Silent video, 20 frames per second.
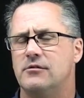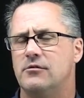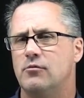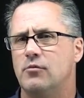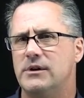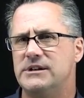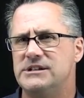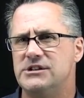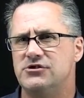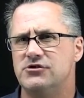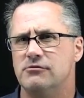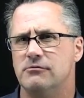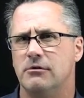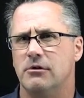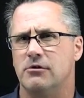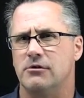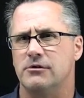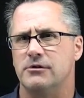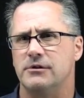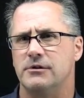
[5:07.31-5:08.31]
what did you
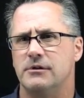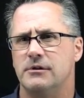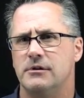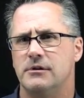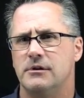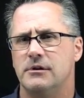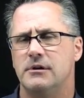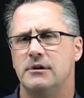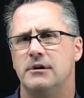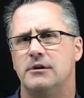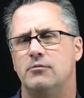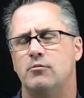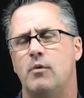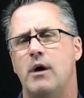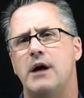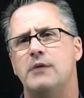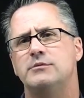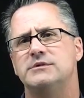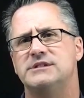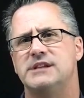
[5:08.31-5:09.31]
learn? And
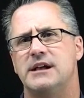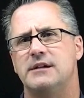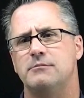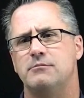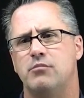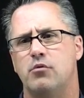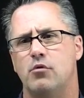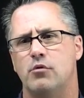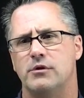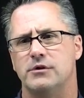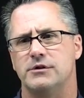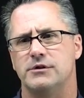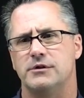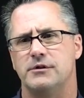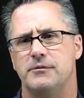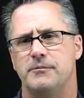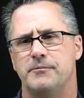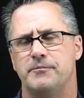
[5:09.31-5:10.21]
why was that important?